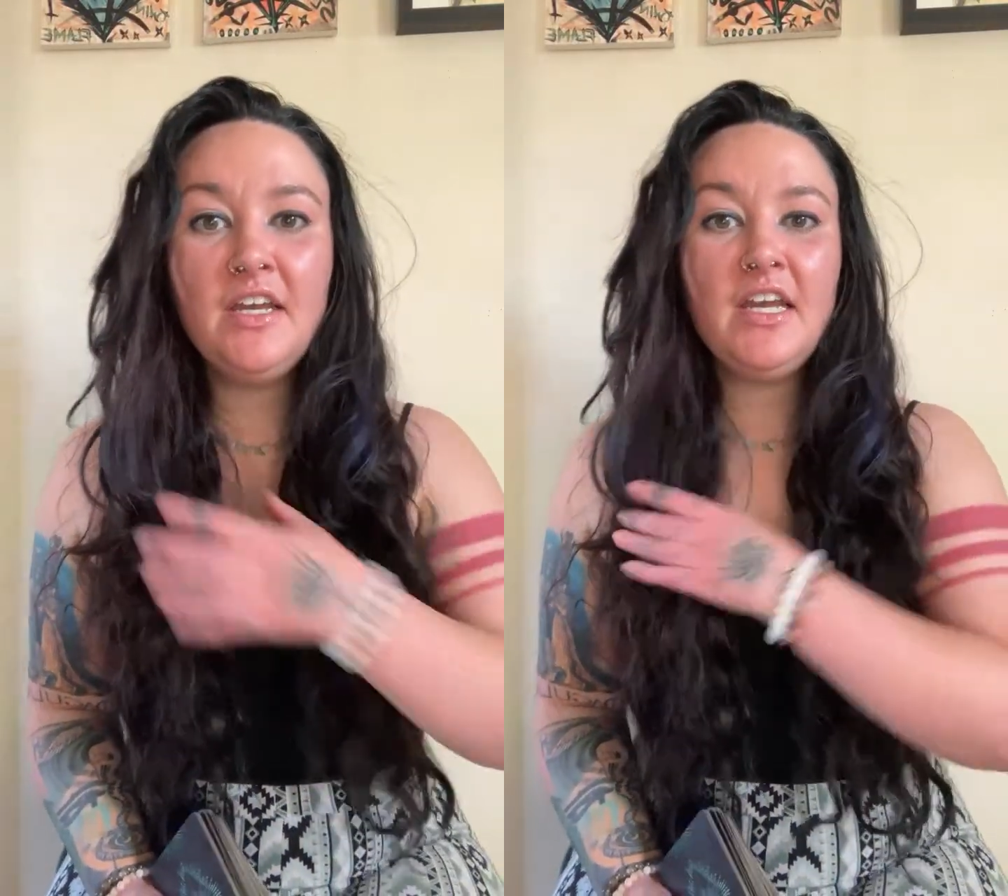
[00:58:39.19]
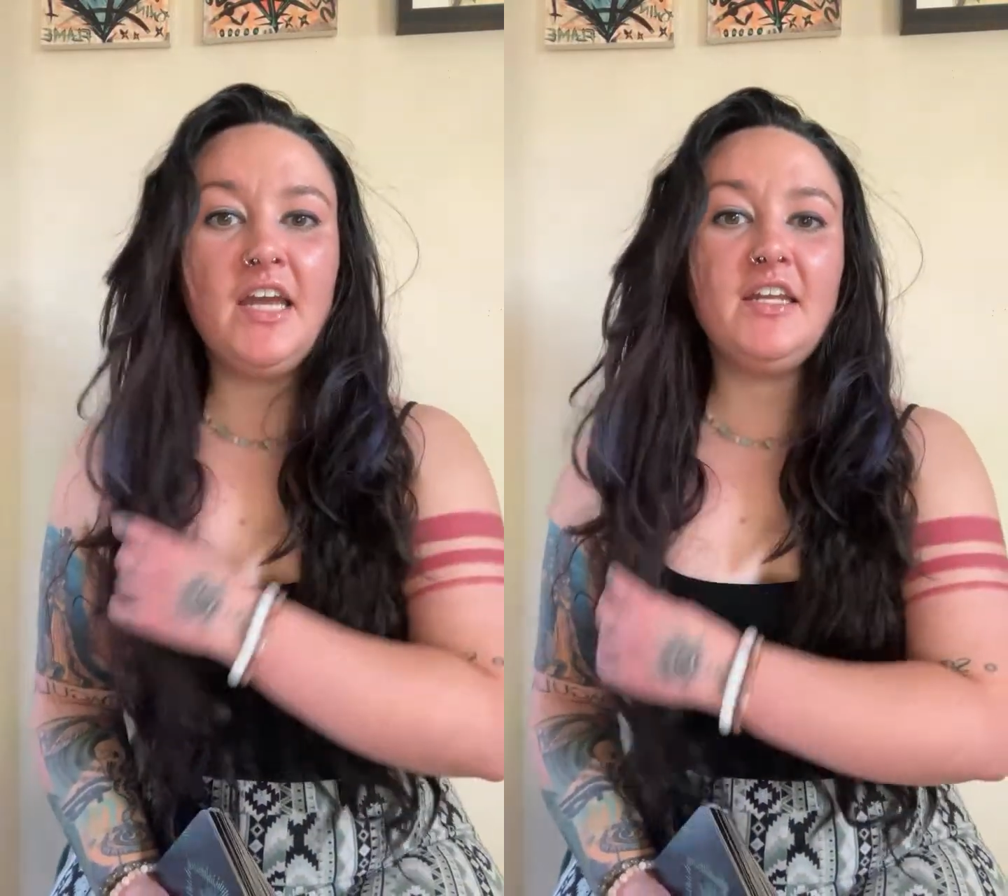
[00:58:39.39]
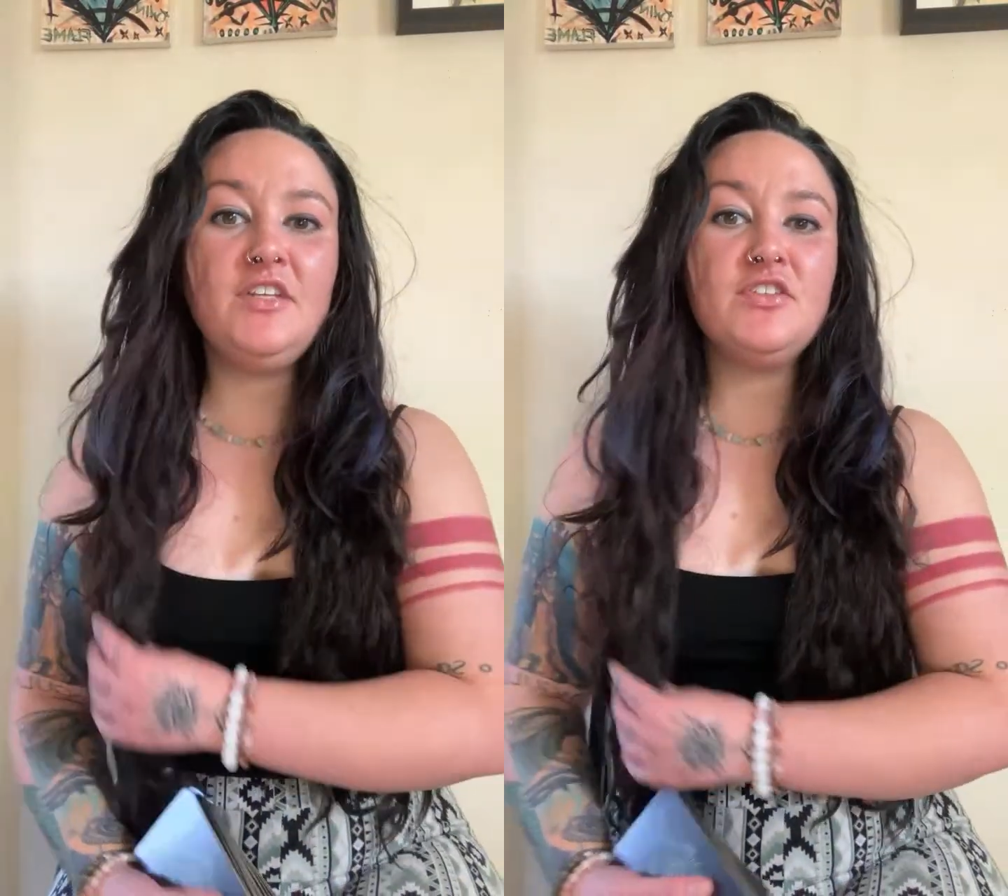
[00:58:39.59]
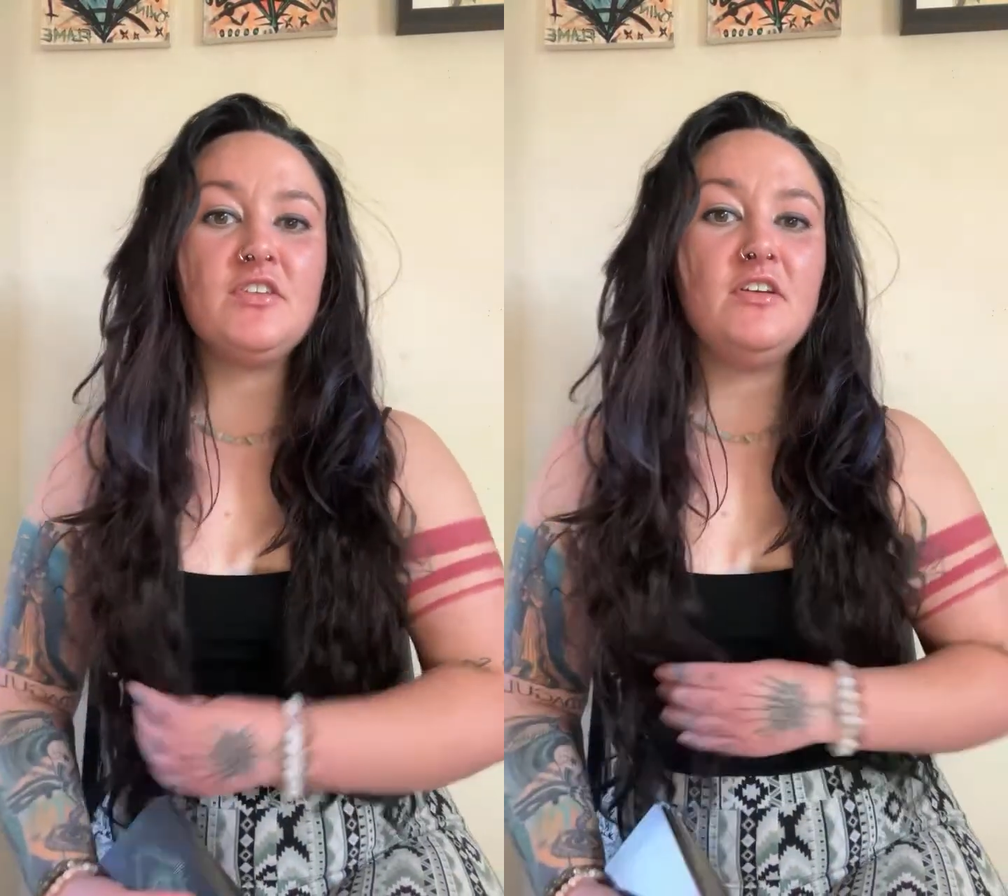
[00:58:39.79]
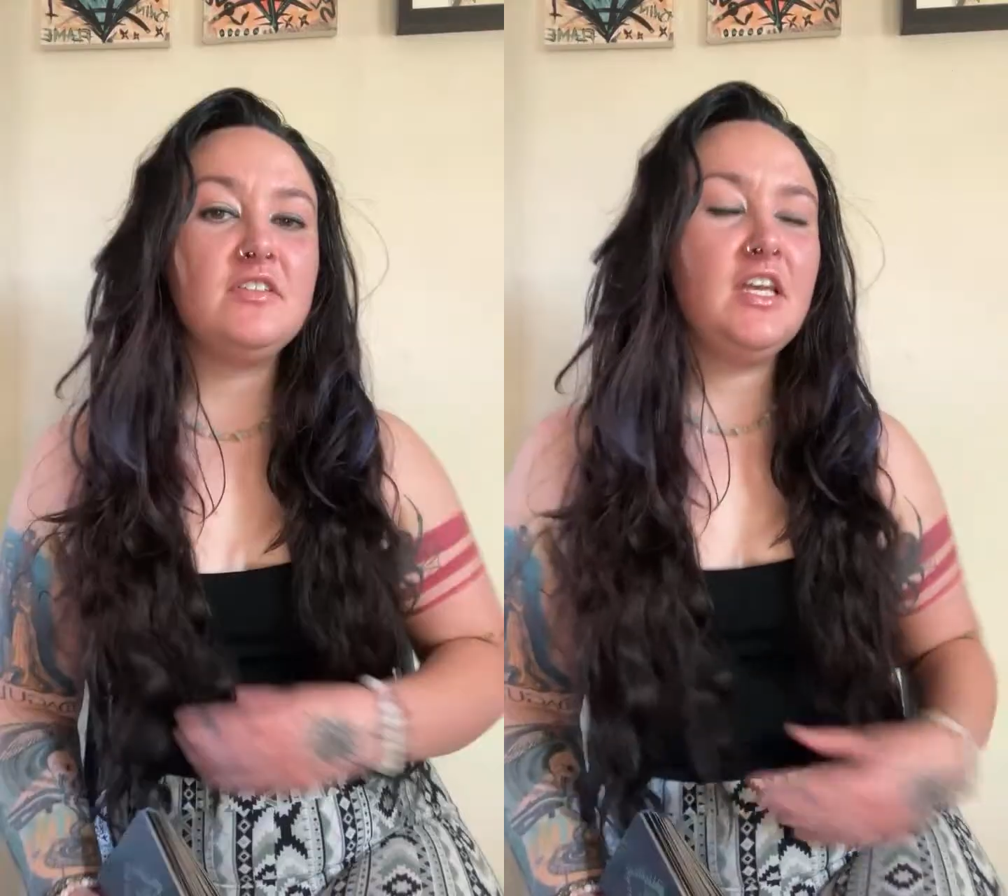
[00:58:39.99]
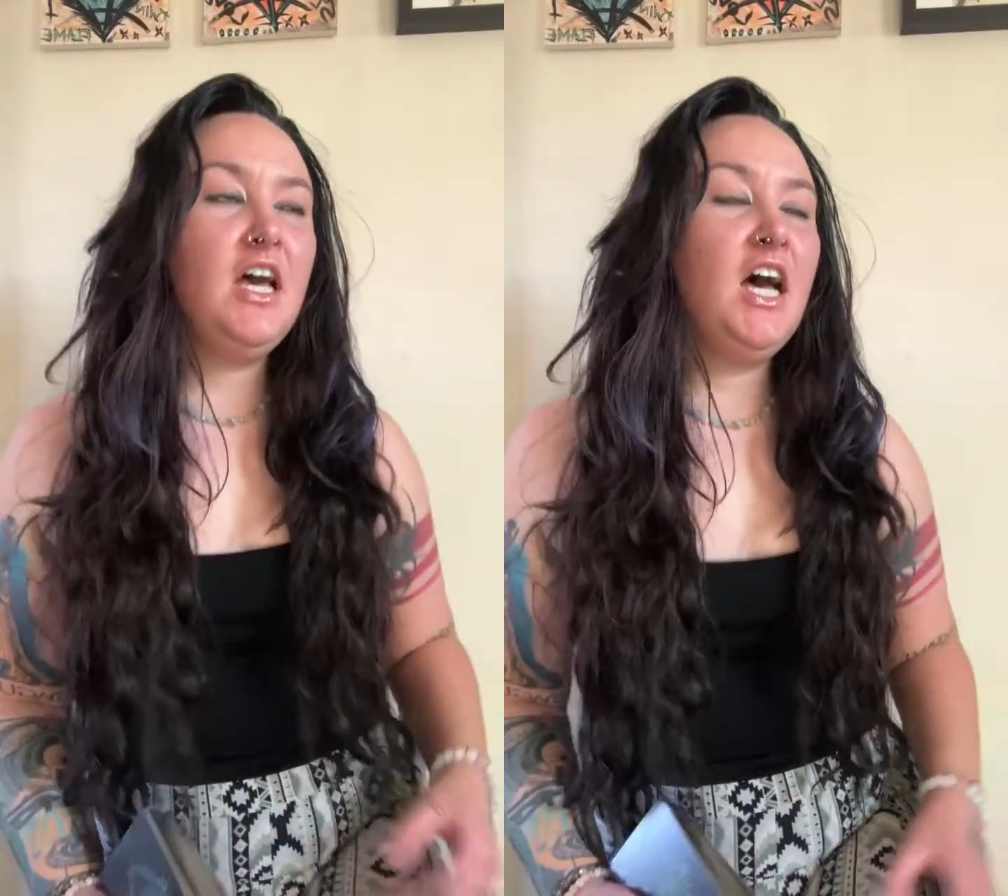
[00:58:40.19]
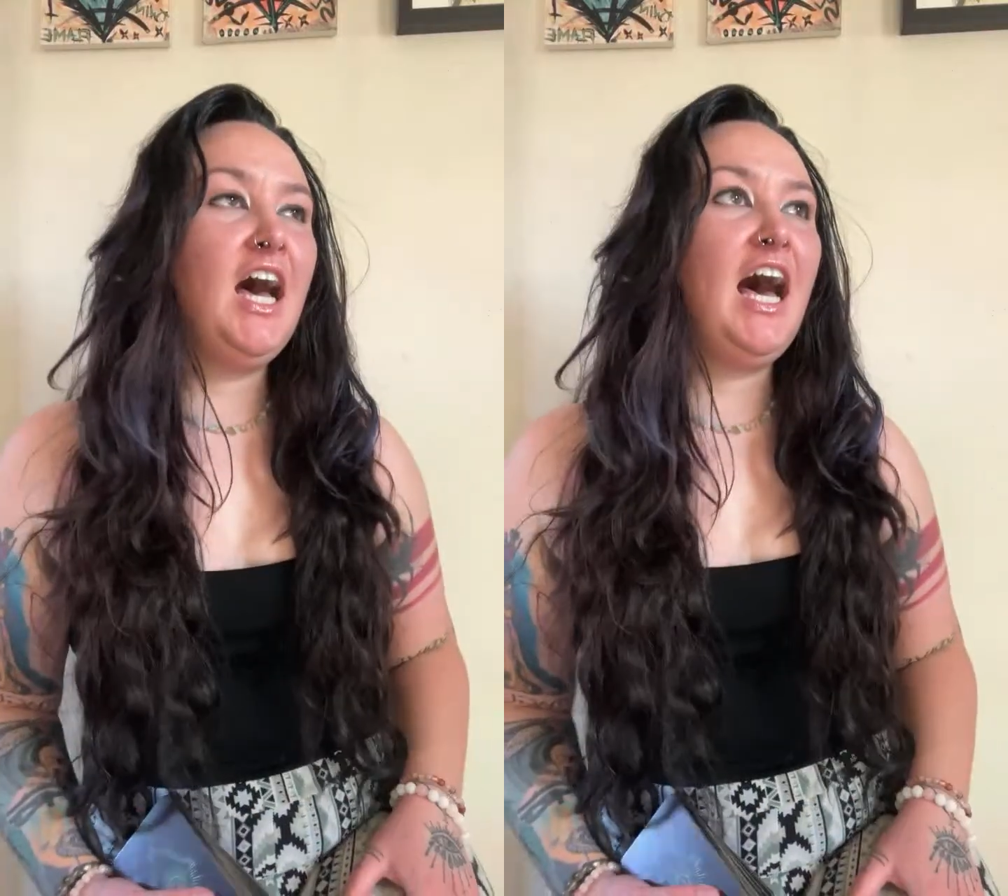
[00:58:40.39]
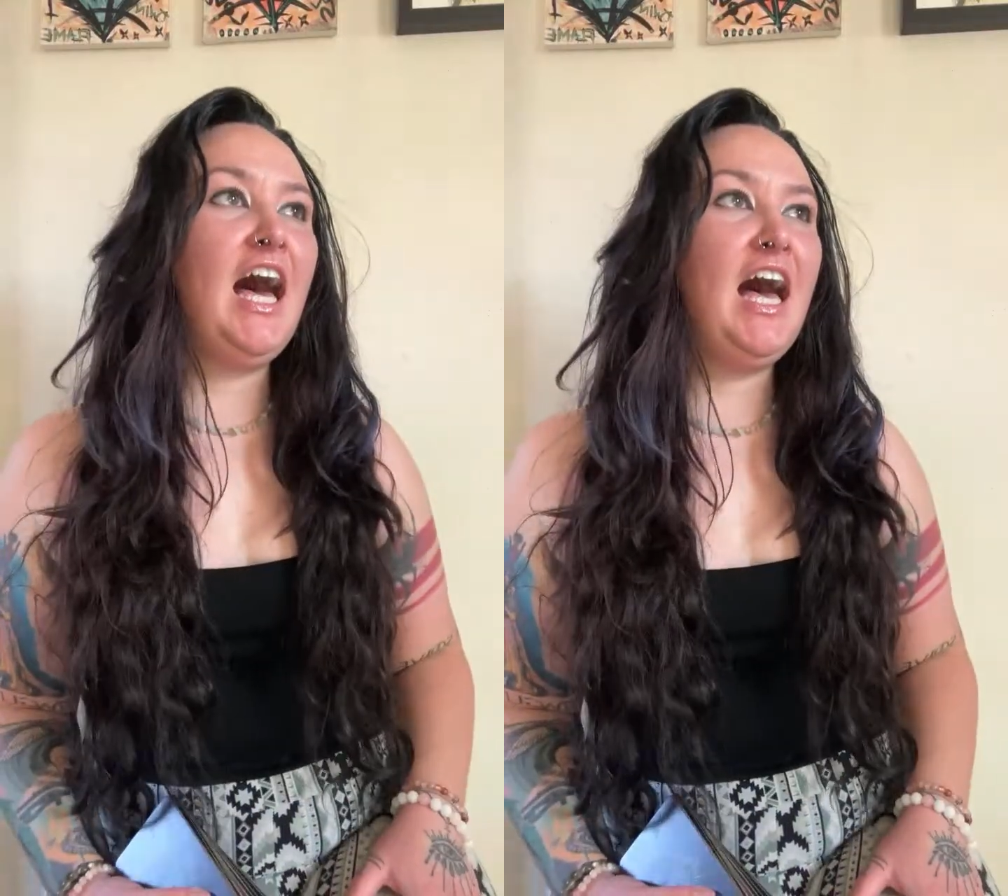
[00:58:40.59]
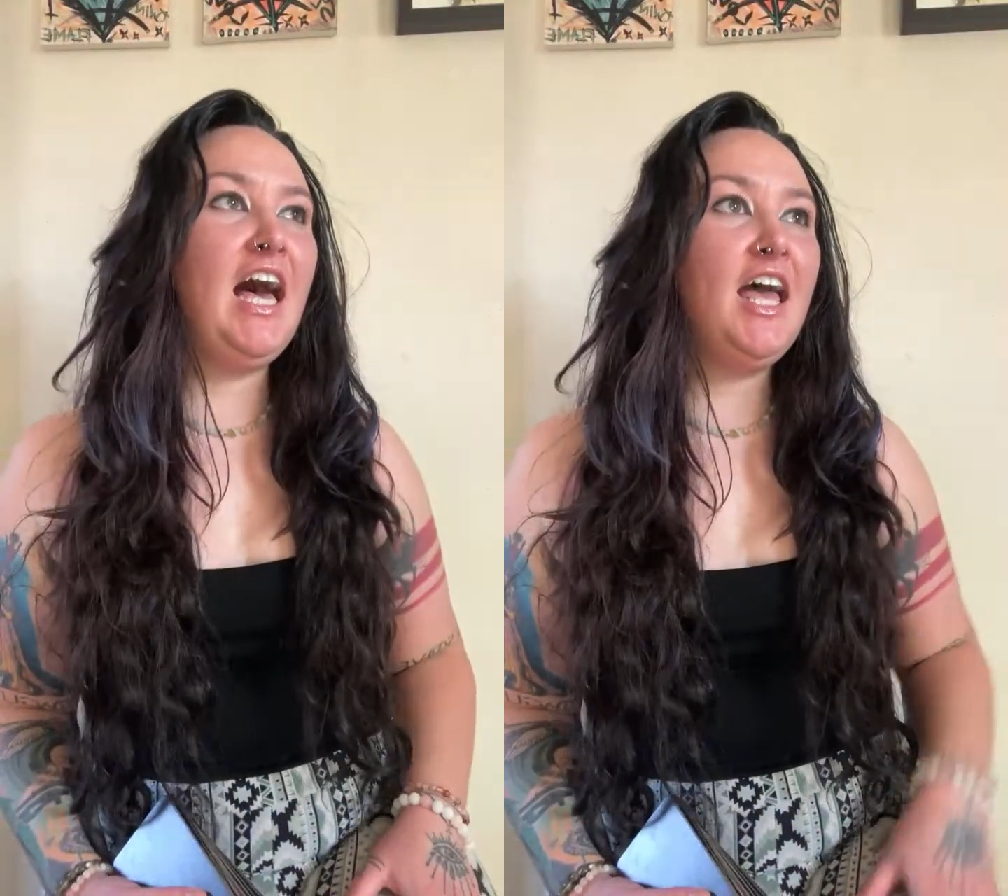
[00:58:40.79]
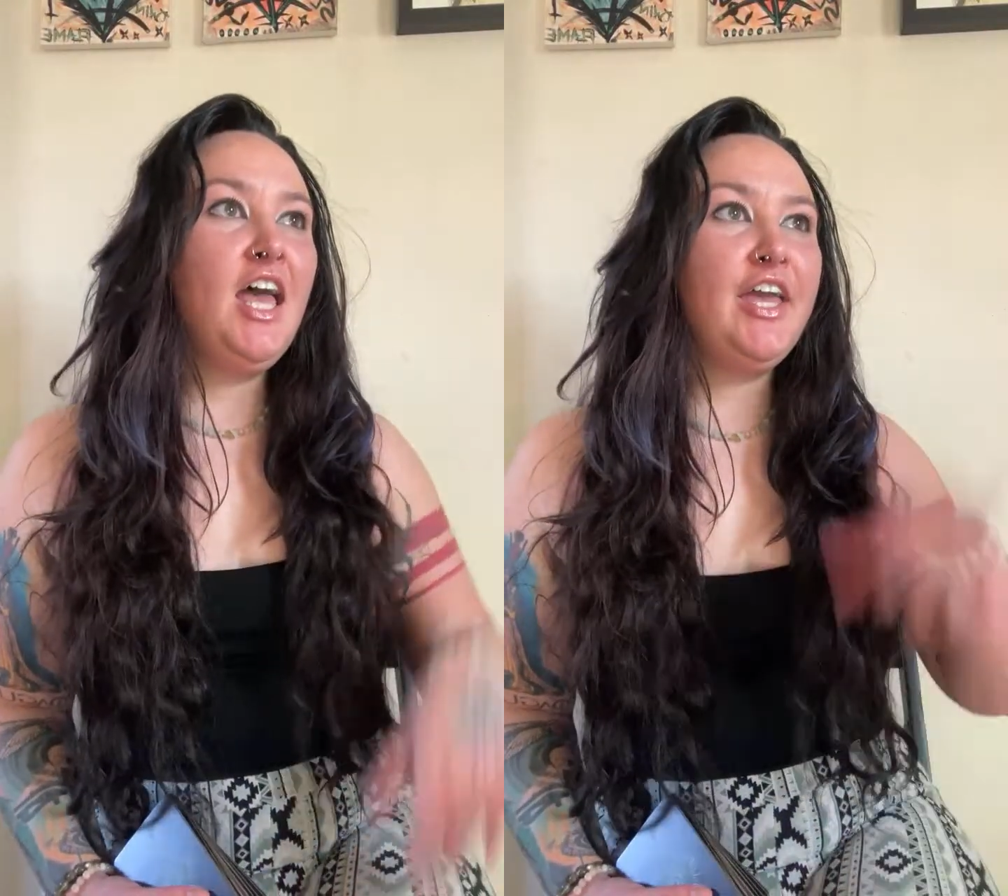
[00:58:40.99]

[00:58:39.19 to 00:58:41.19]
and he just goes, haha,